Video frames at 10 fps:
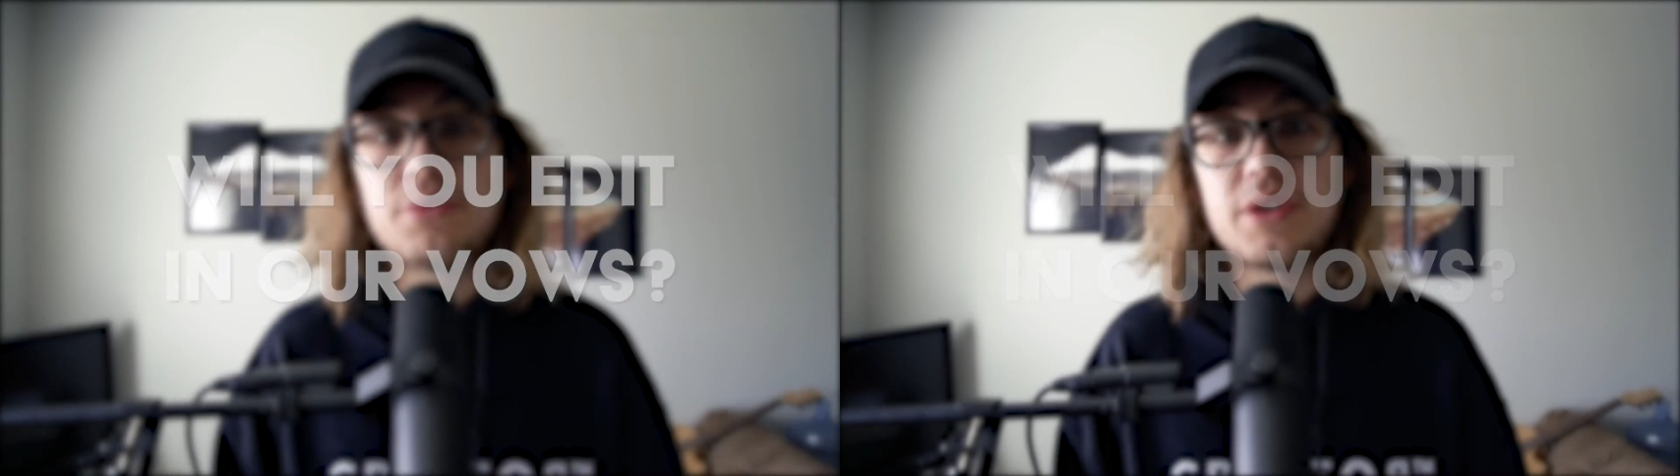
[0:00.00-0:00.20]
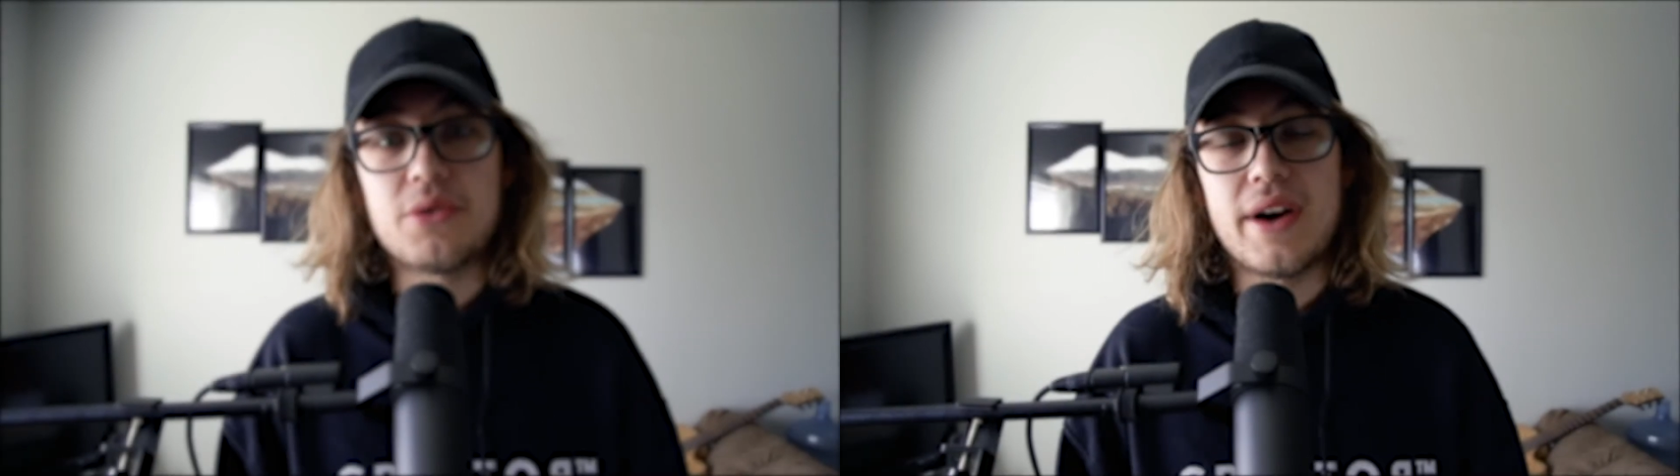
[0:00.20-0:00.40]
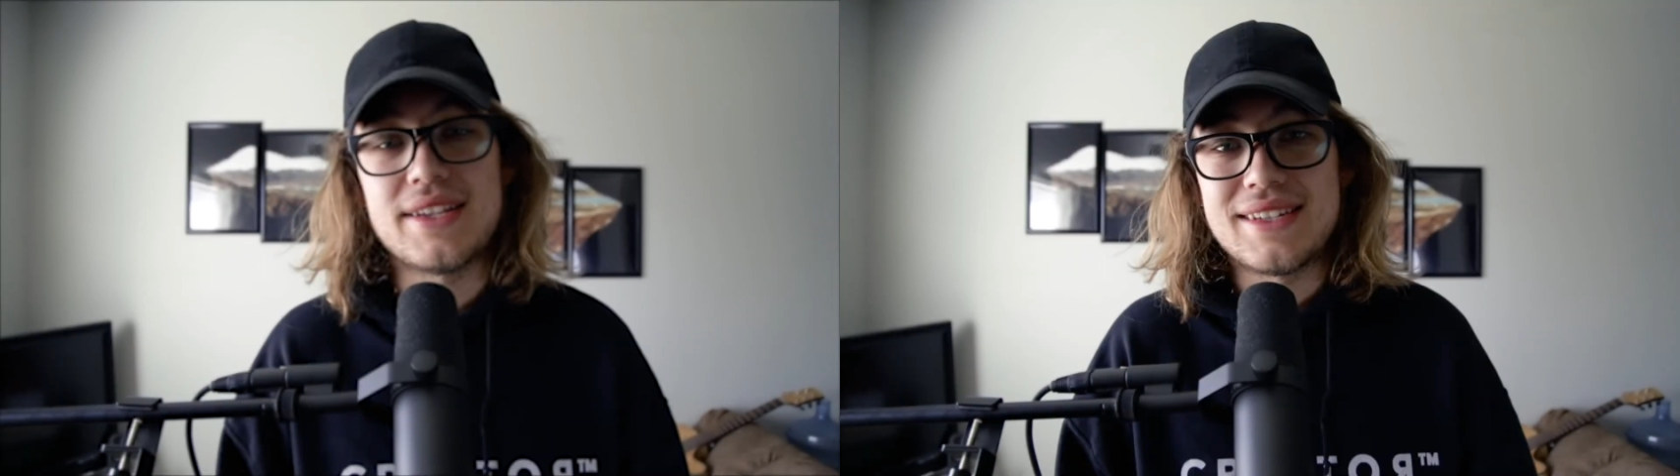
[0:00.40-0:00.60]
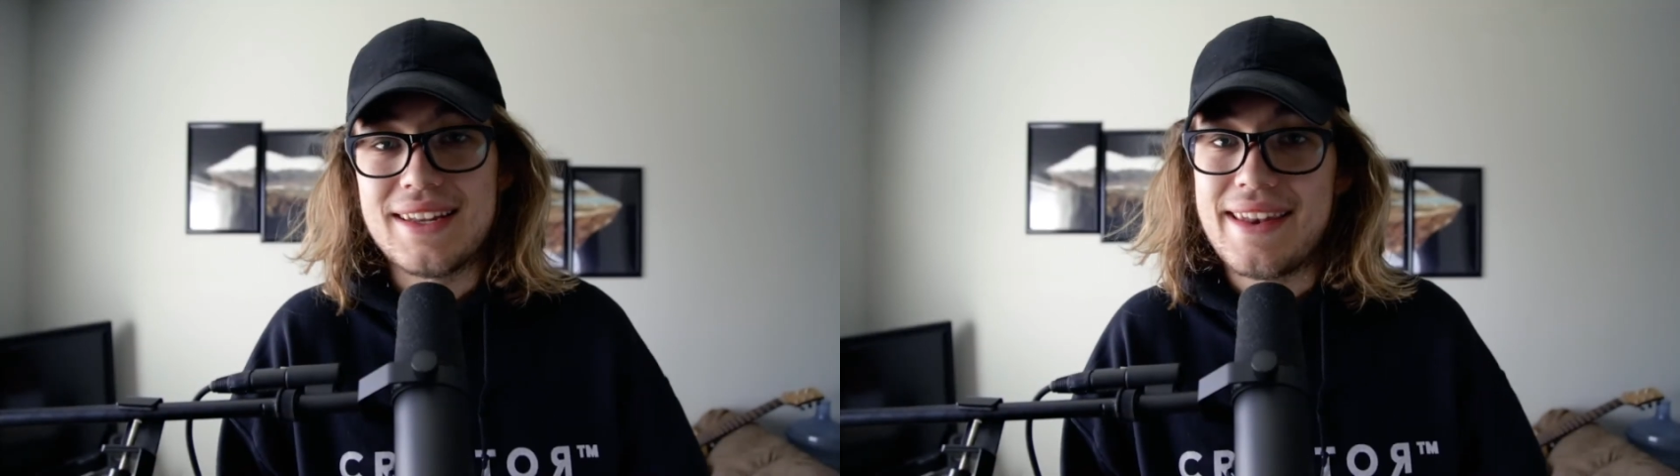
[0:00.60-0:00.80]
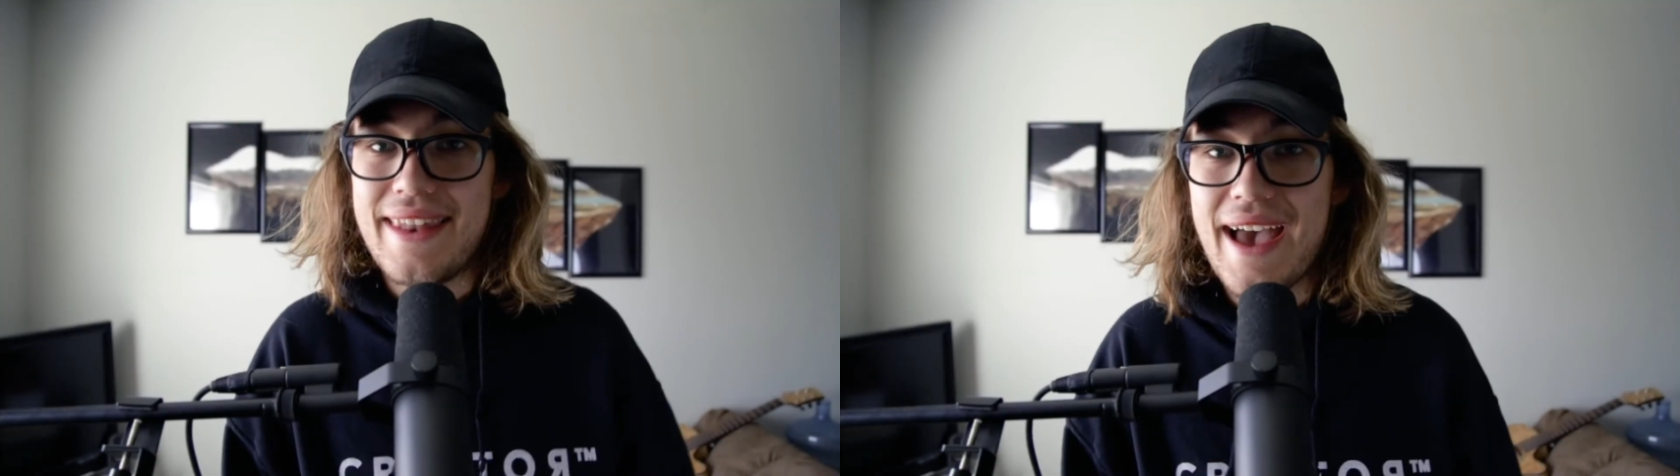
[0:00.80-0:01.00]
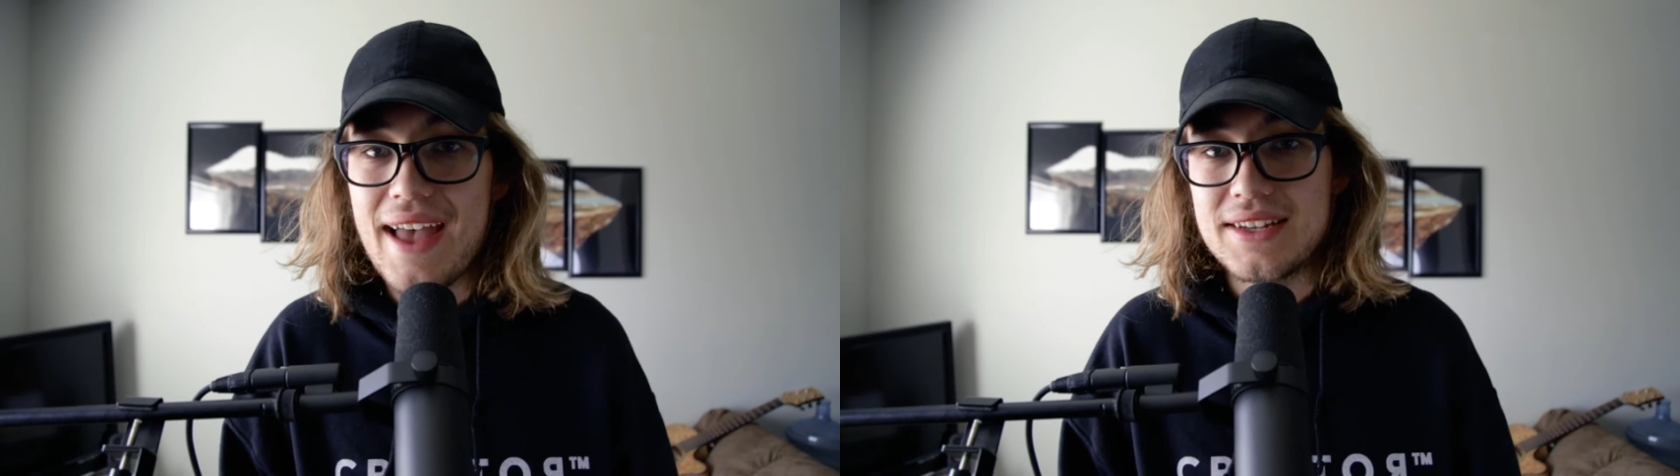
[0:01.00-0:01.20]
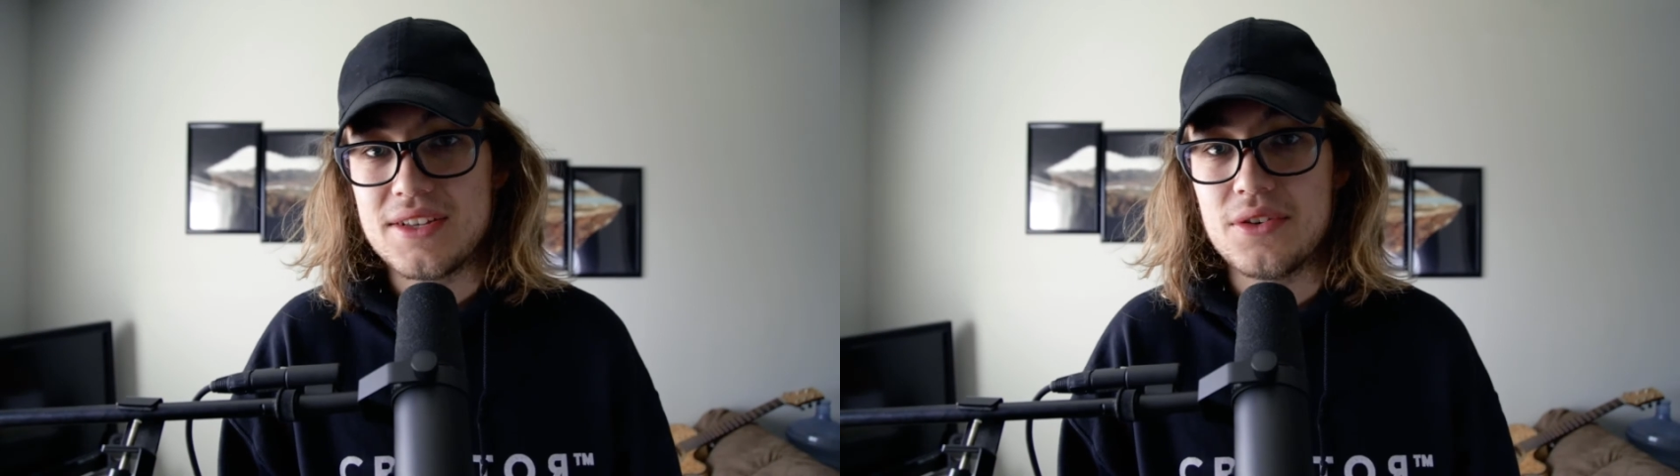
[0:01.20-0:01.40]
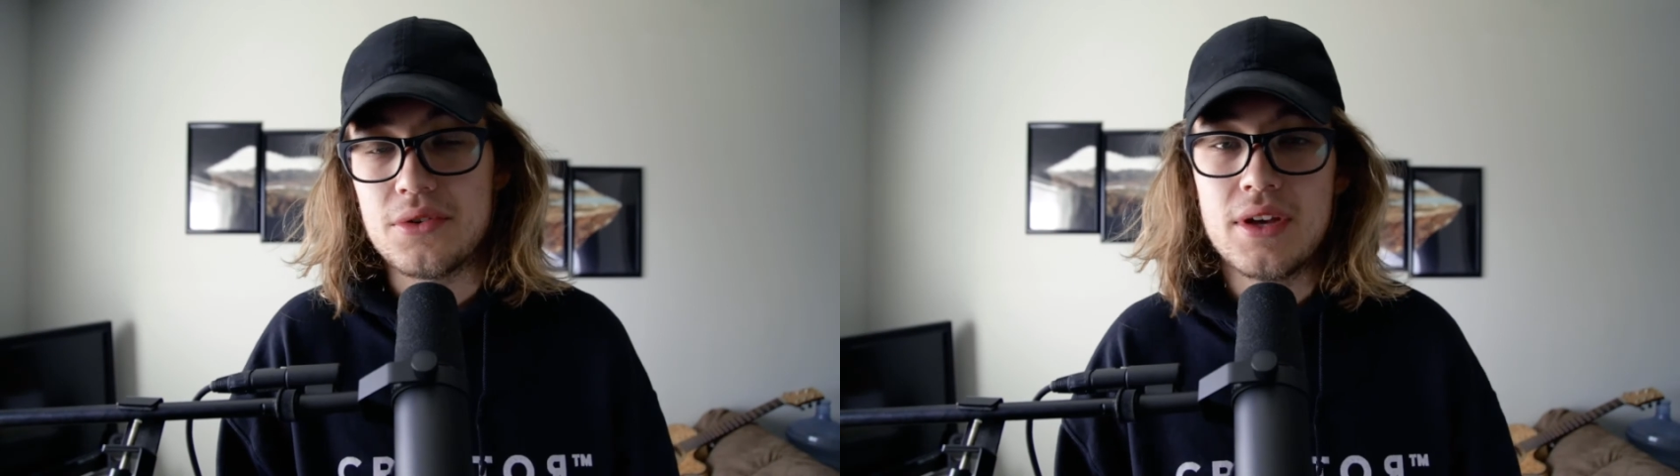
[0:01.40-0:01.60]
request not
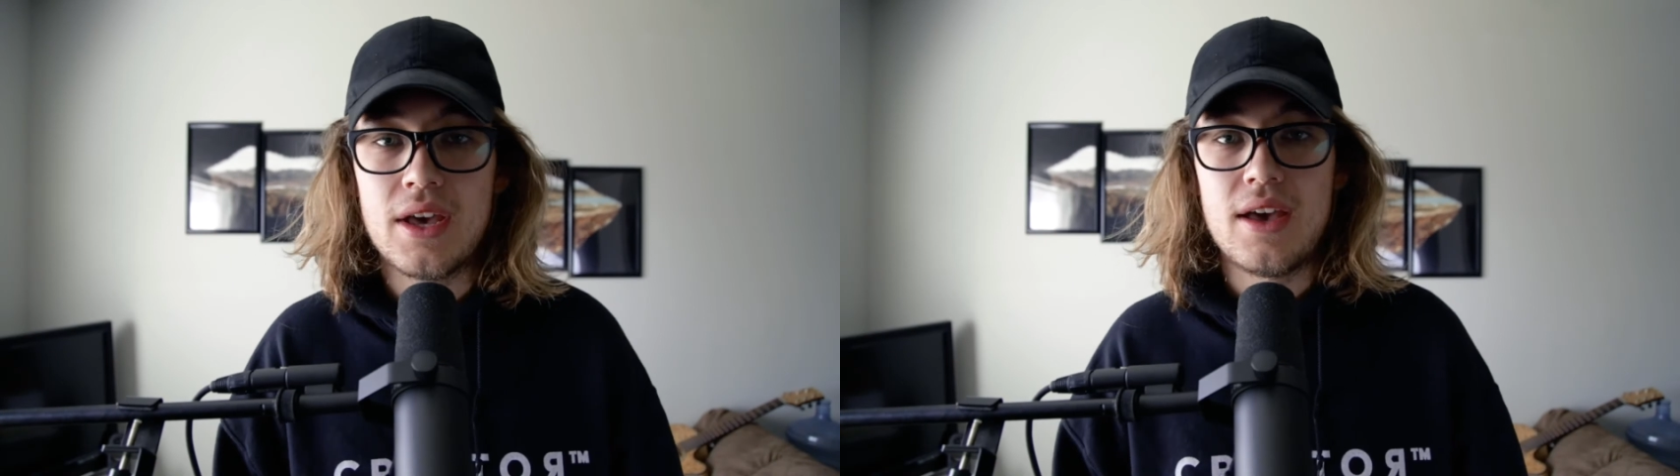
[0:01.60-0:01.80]
to,